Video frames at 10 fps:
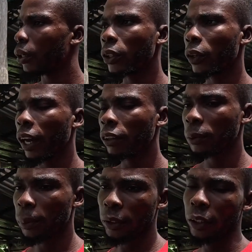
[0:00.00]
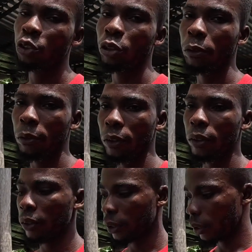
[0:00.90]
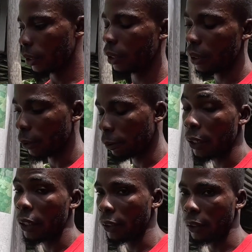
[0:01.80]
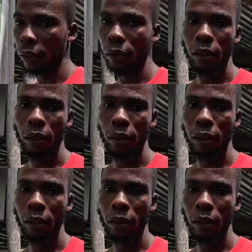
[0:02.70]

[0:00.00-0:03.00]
We have special trees for the foundation.